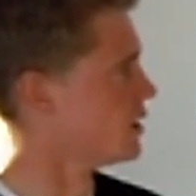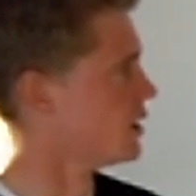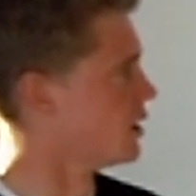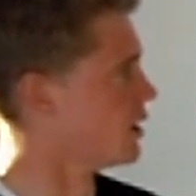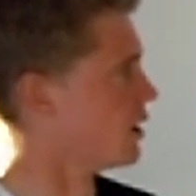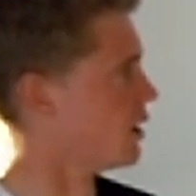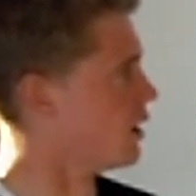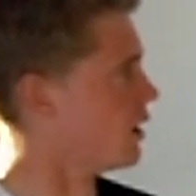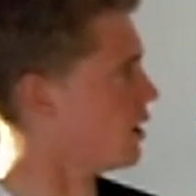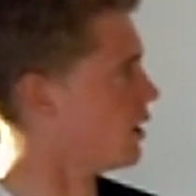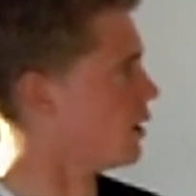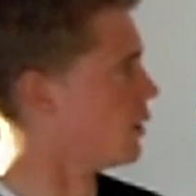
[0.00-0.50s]

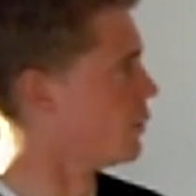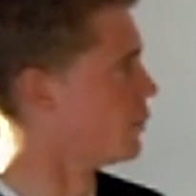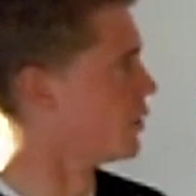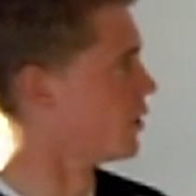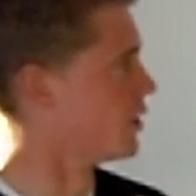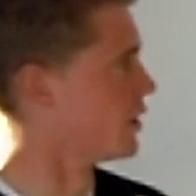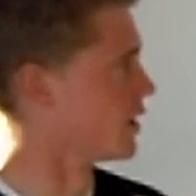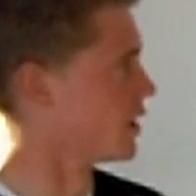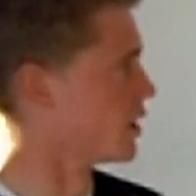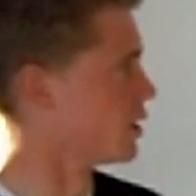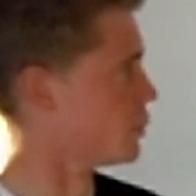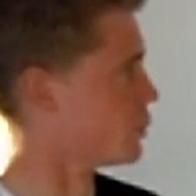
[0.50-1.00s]
I'm
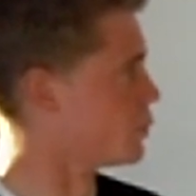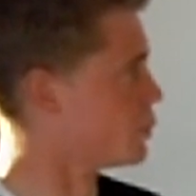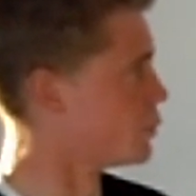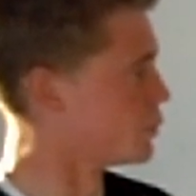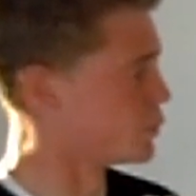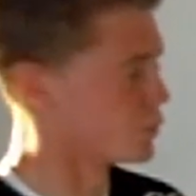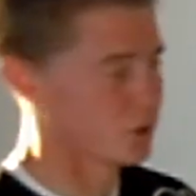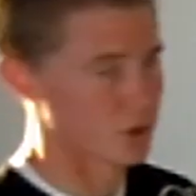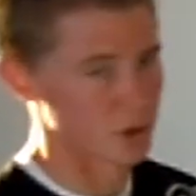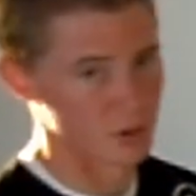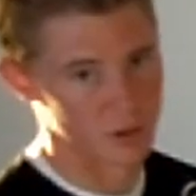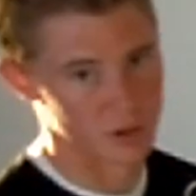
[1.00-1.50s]
running a
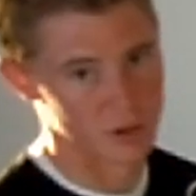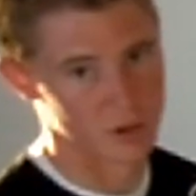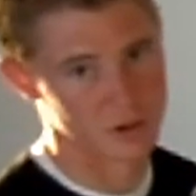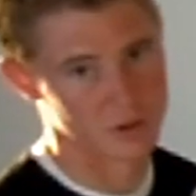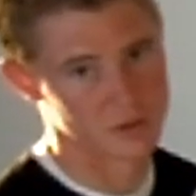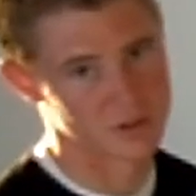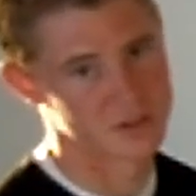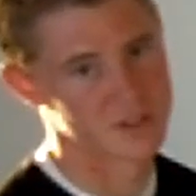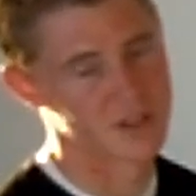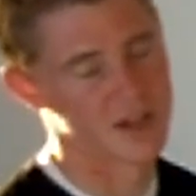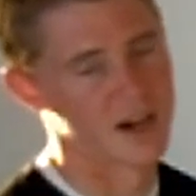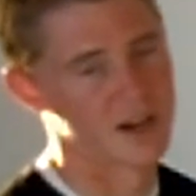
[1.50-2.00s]
Pro
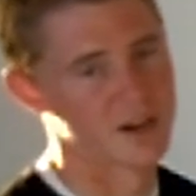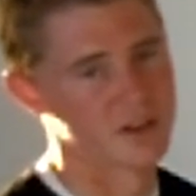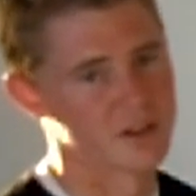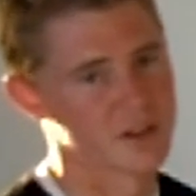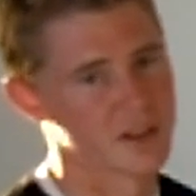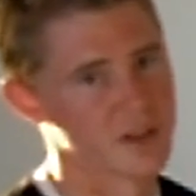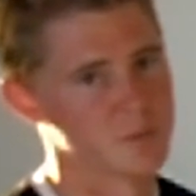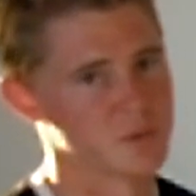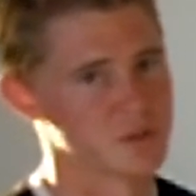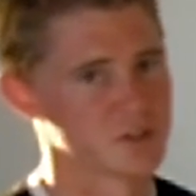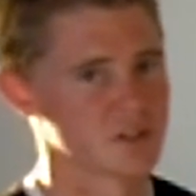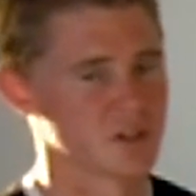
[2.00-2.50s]
Logo saddle,
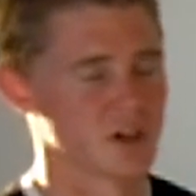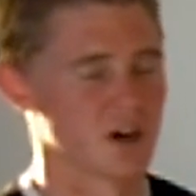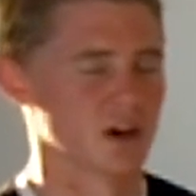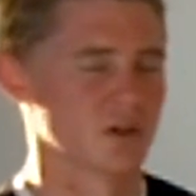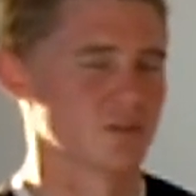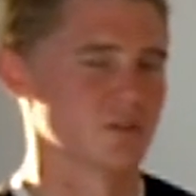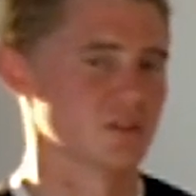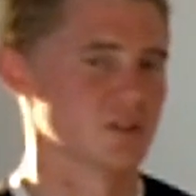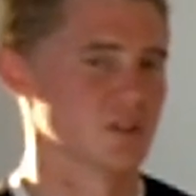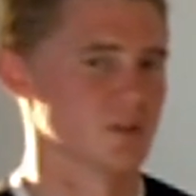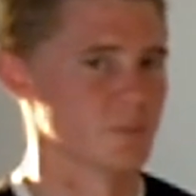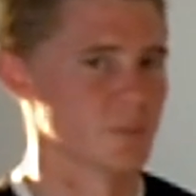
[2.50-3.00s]
came
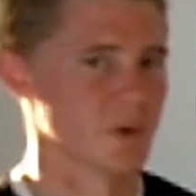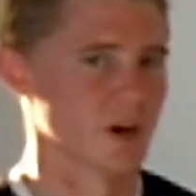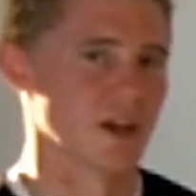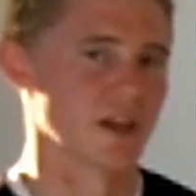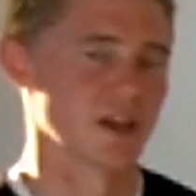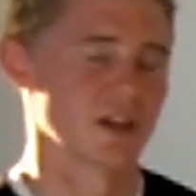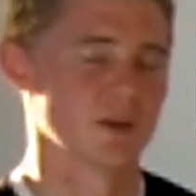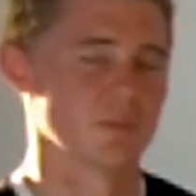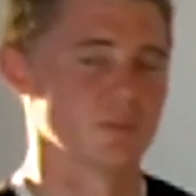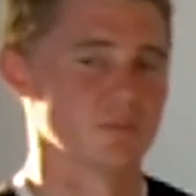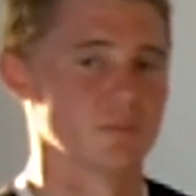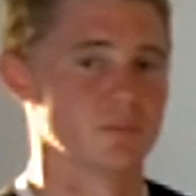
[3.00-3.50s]
stock with the
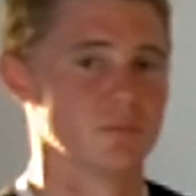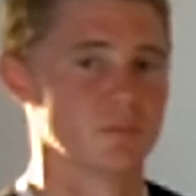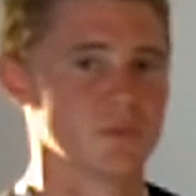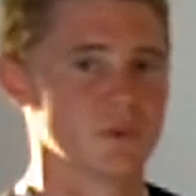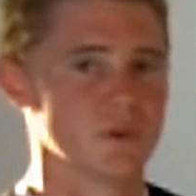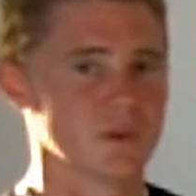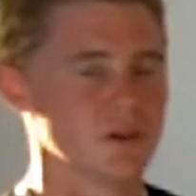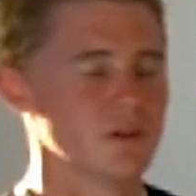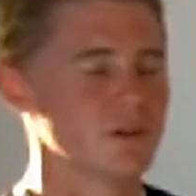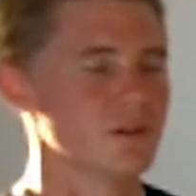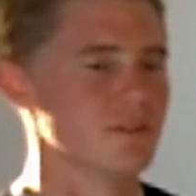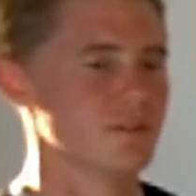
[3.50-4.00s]
bike, and
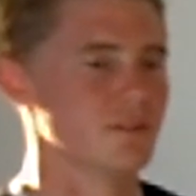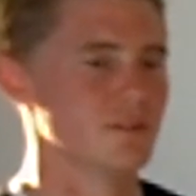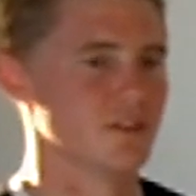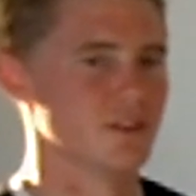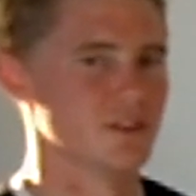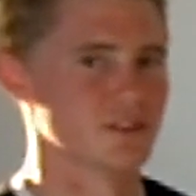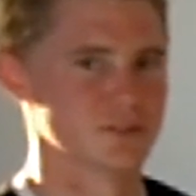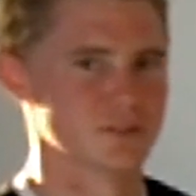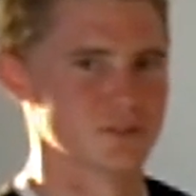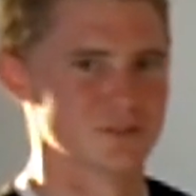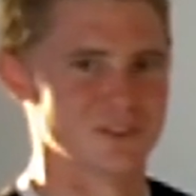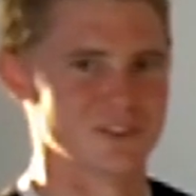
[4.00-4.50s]

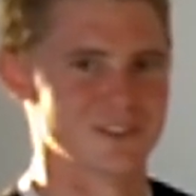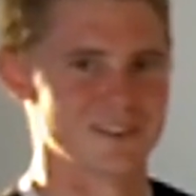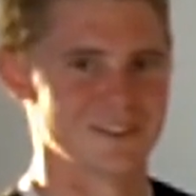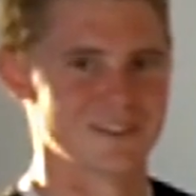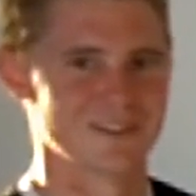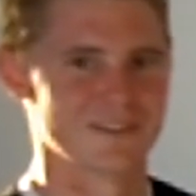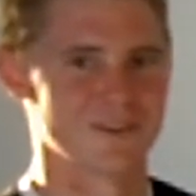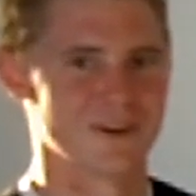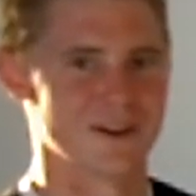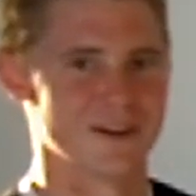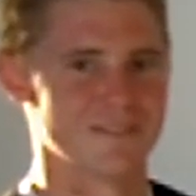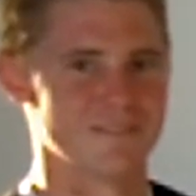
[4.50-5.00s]
doesn't really
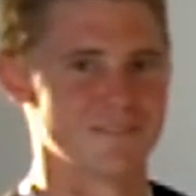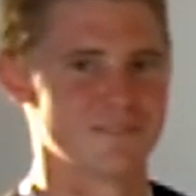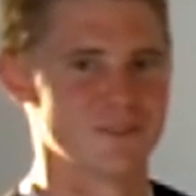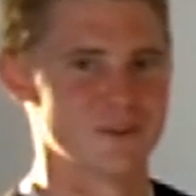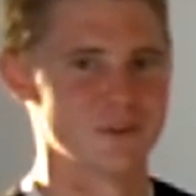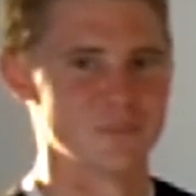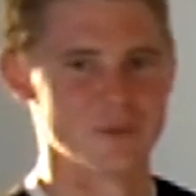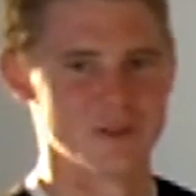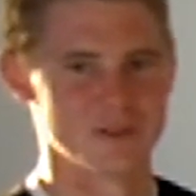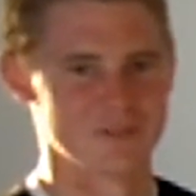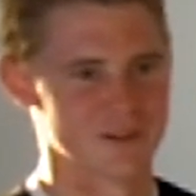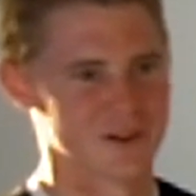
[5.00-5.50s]
quite
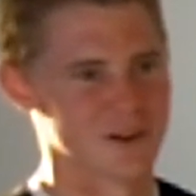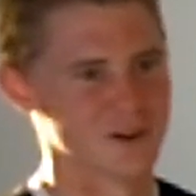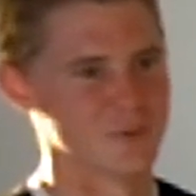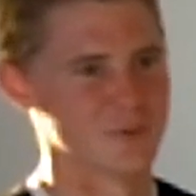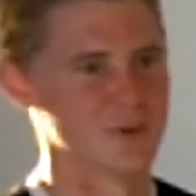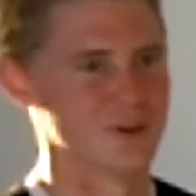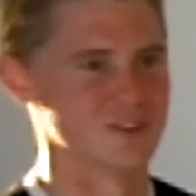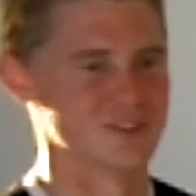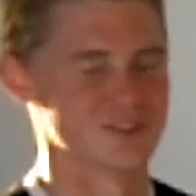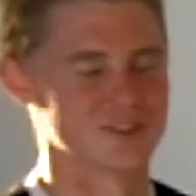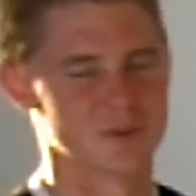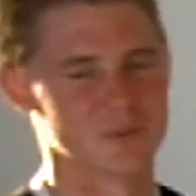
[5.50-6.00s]
fit me very
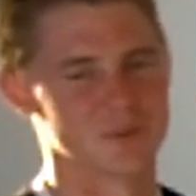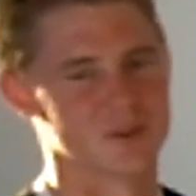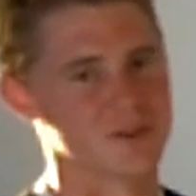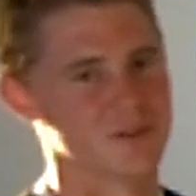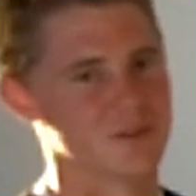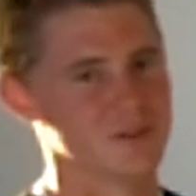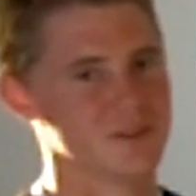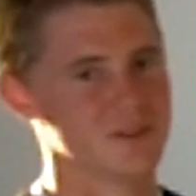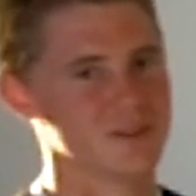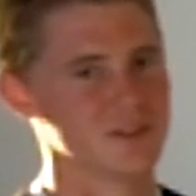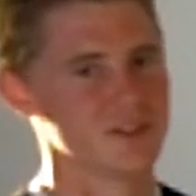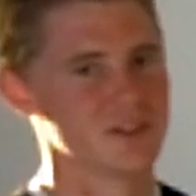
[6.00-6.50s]
well, so I'm going
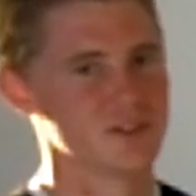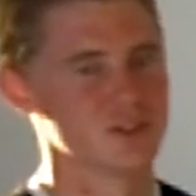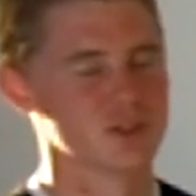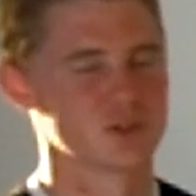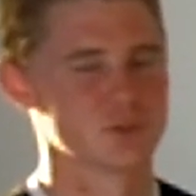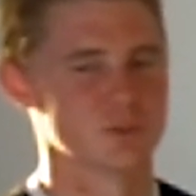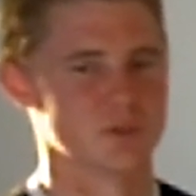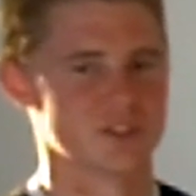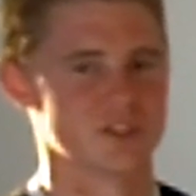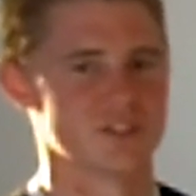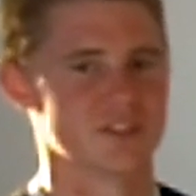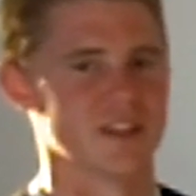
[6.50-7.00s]
to
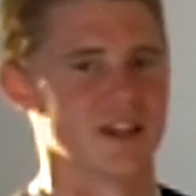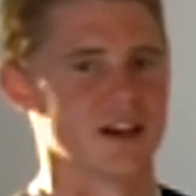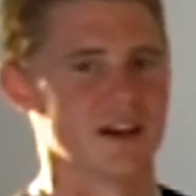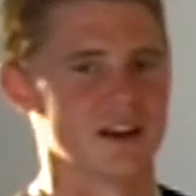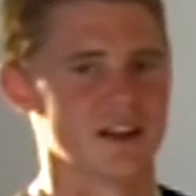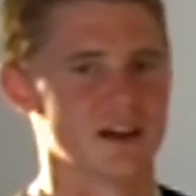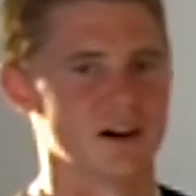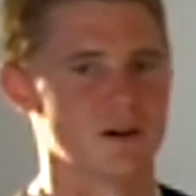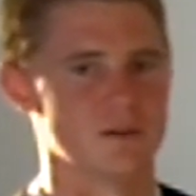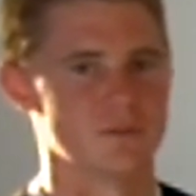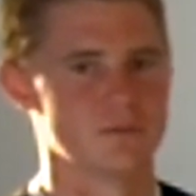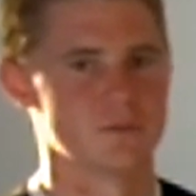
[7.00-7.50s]
switch that
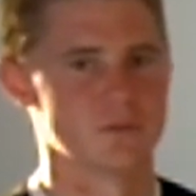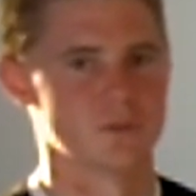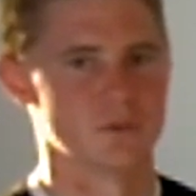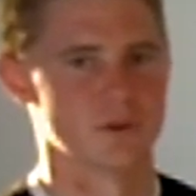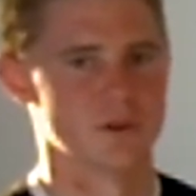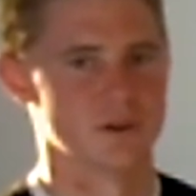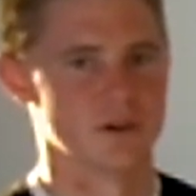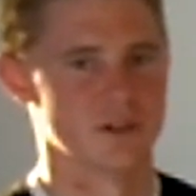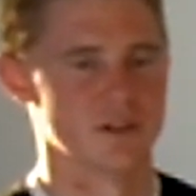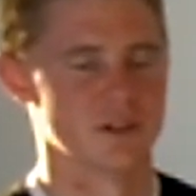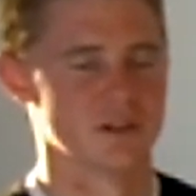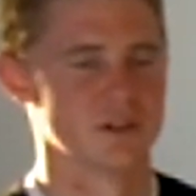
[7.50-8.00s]
out for
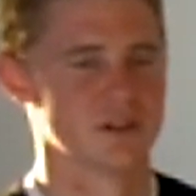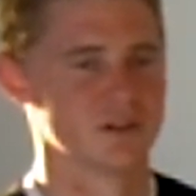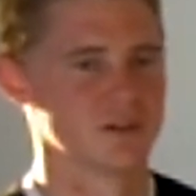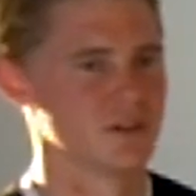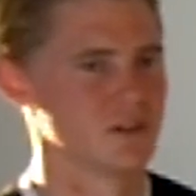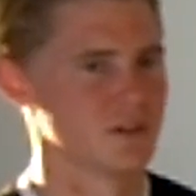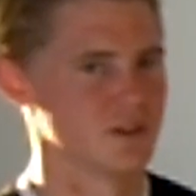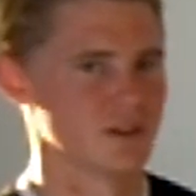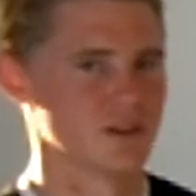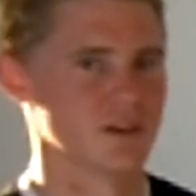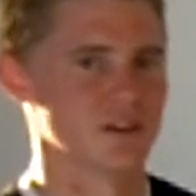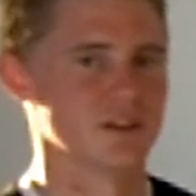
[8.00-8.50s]
a
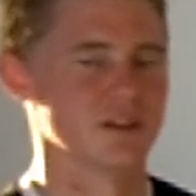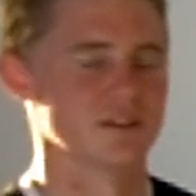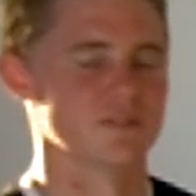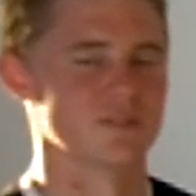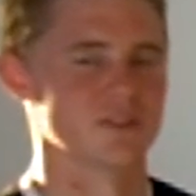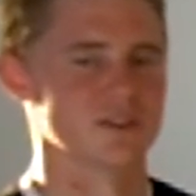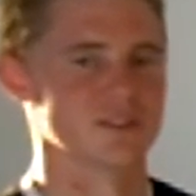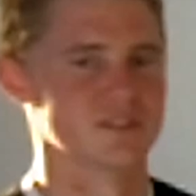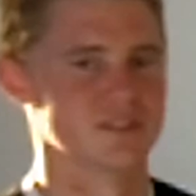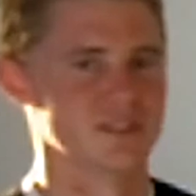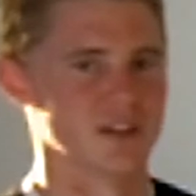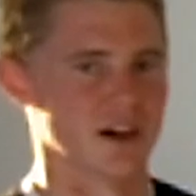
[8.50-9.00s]

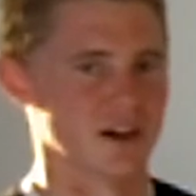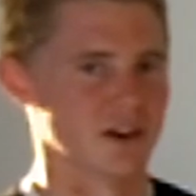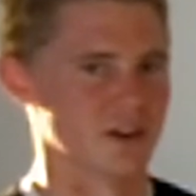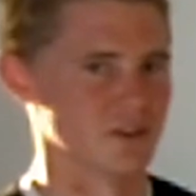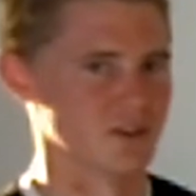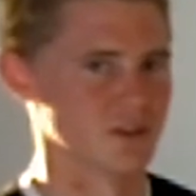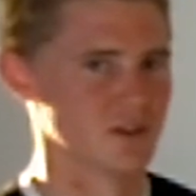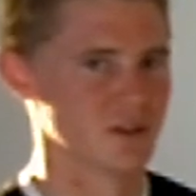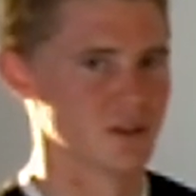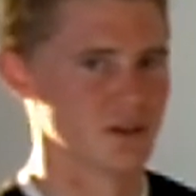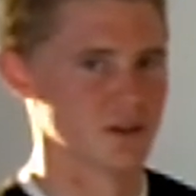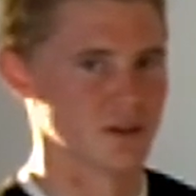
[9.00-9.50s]
different saddle.